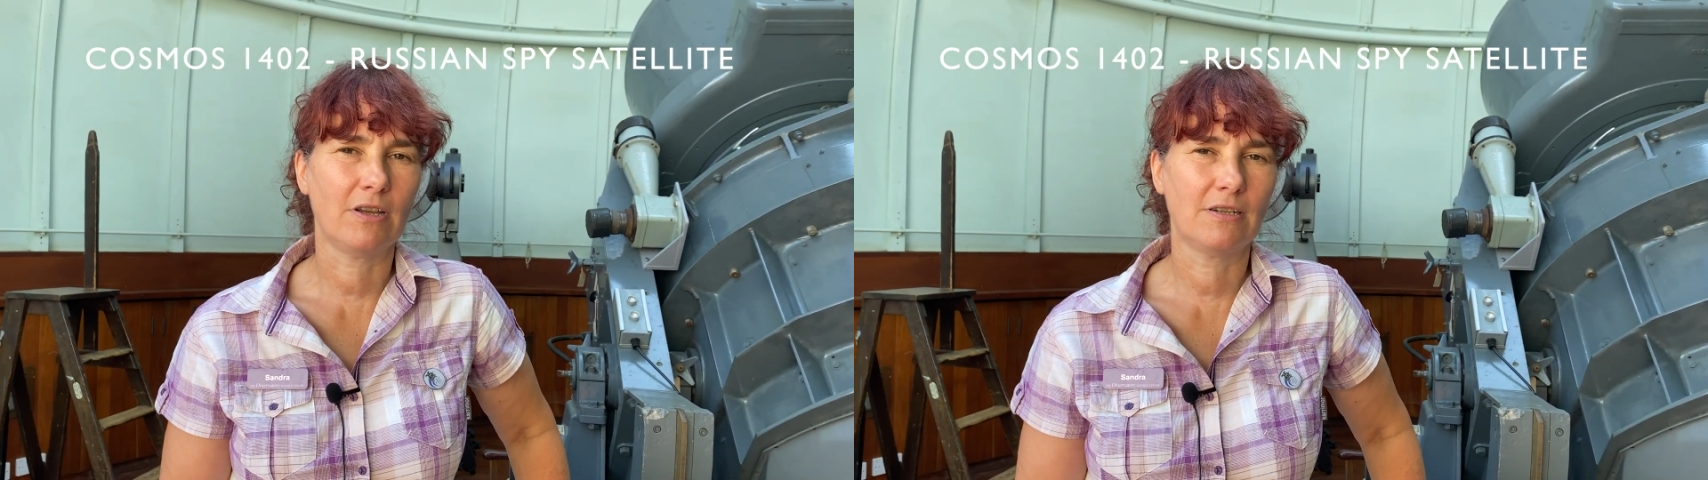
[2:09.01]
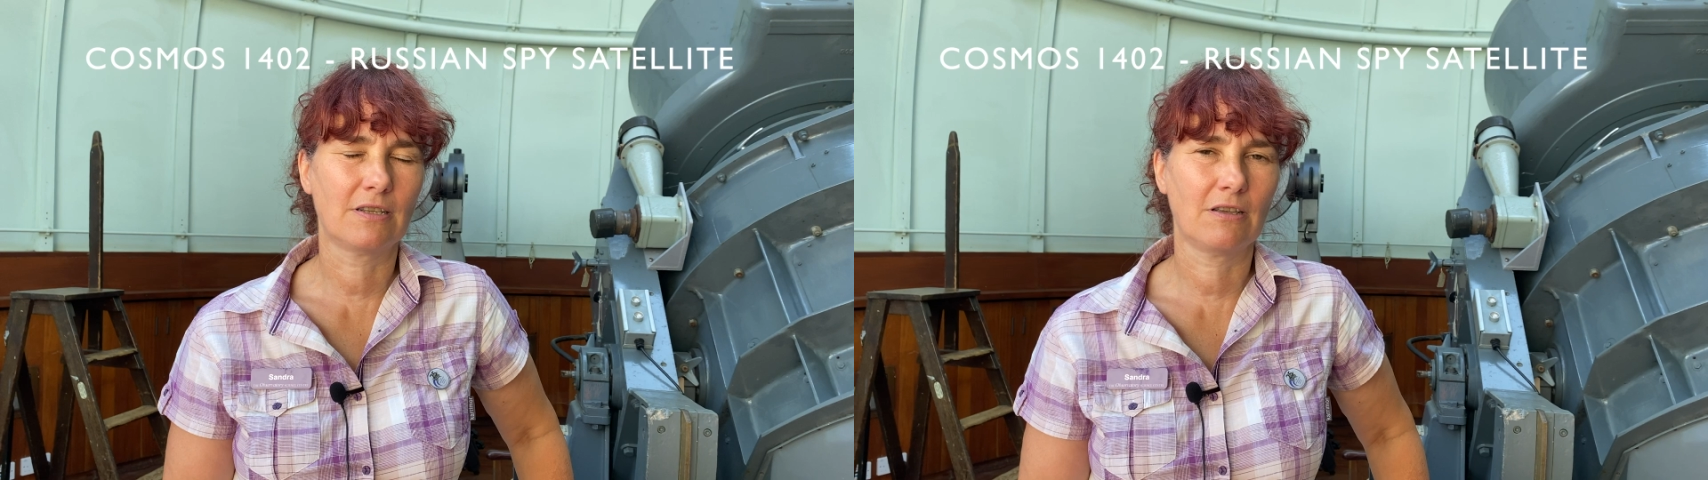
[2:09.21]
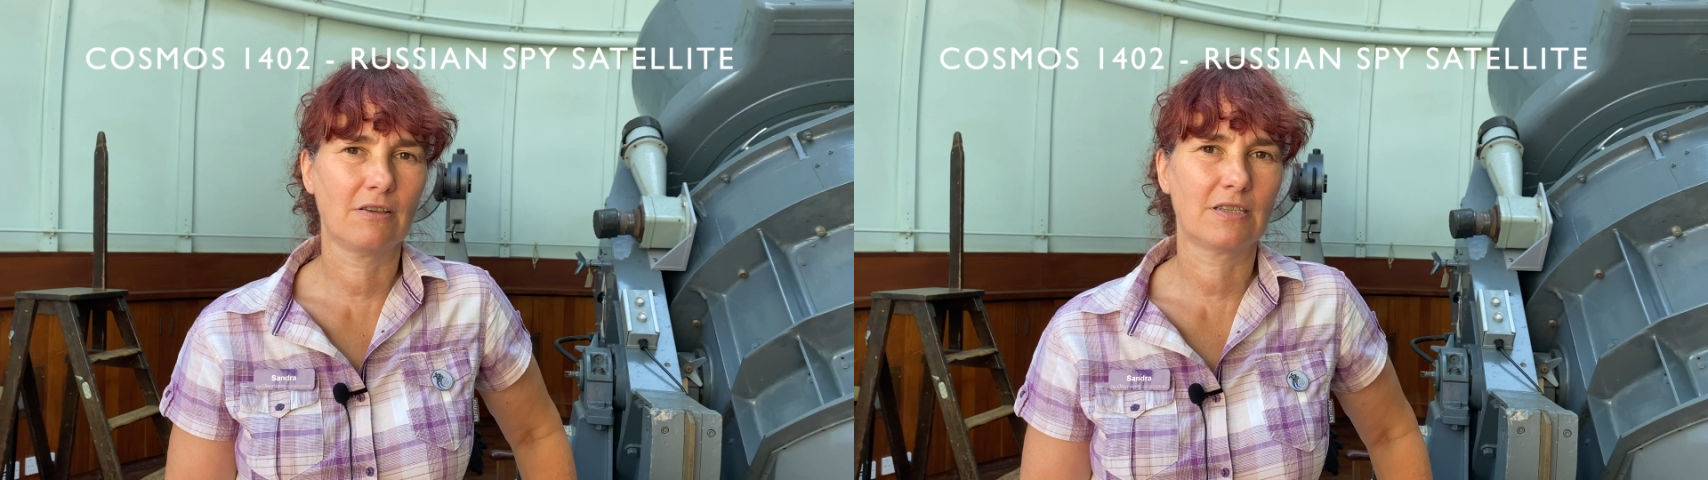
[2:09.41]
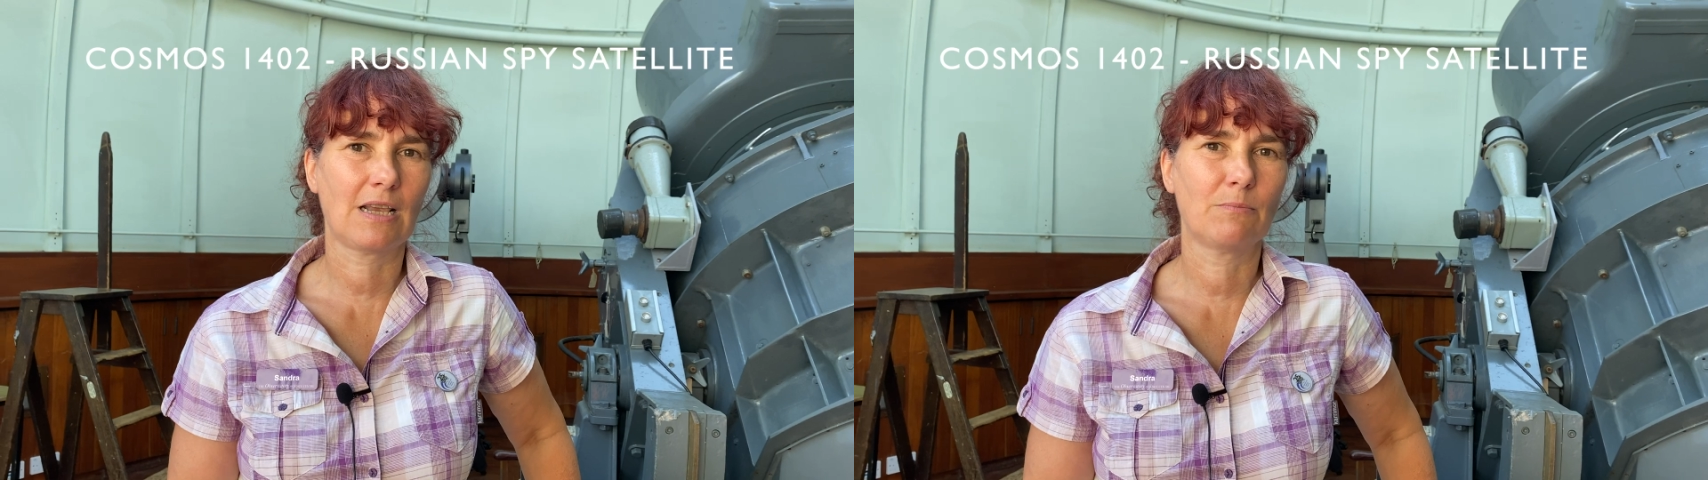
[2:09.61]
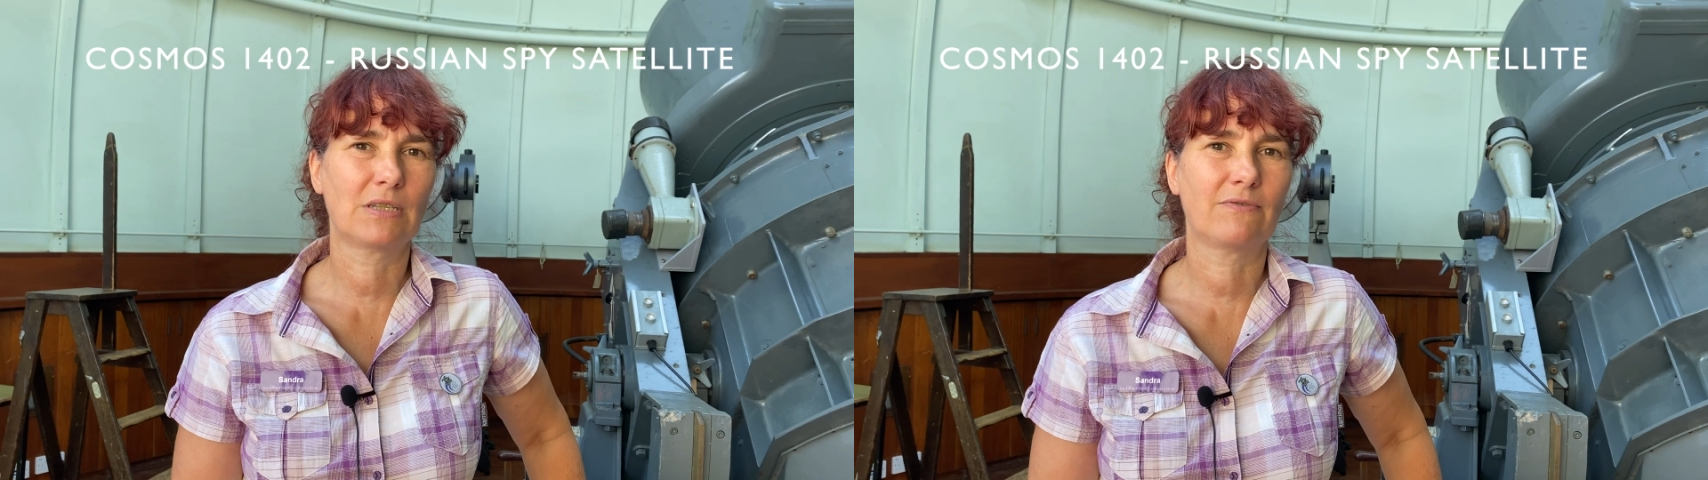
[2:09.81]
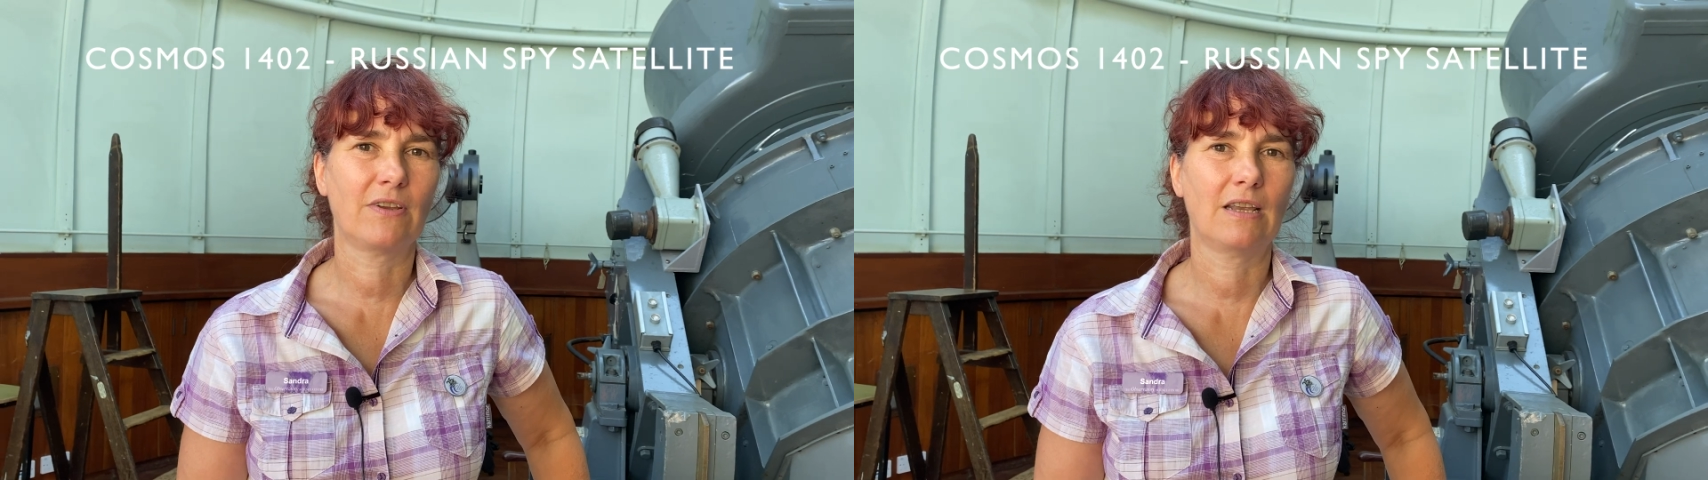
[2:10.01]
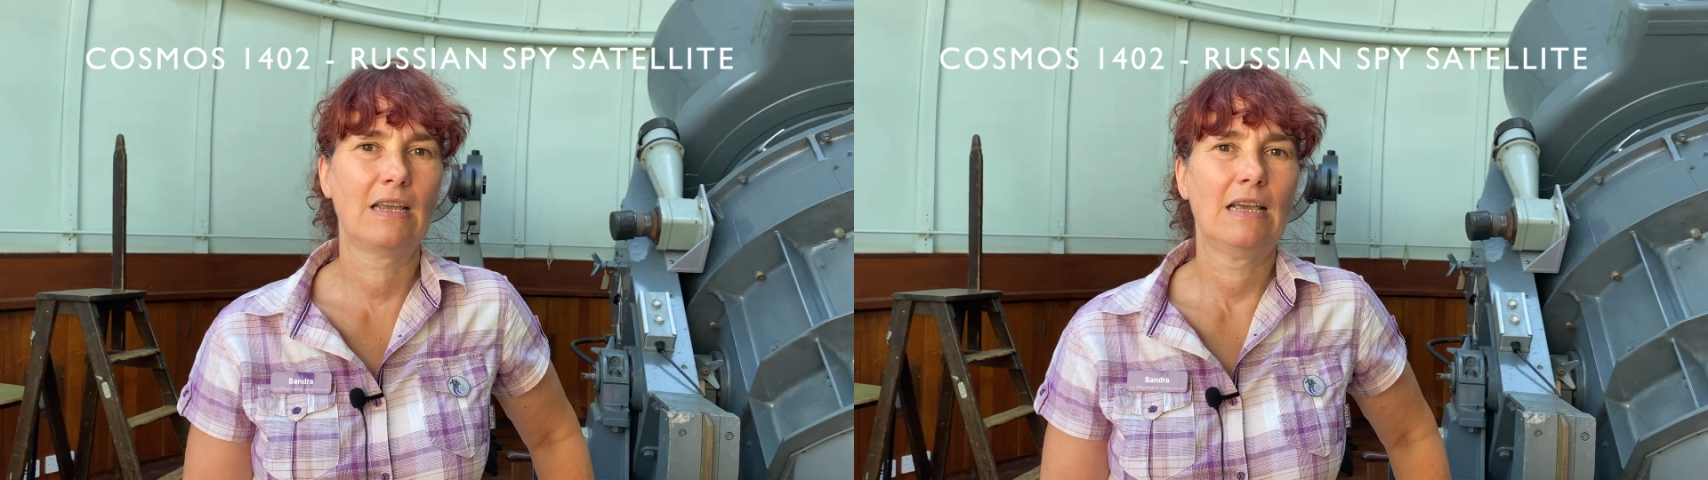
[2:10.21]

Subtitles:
into the Earth's atmosphere.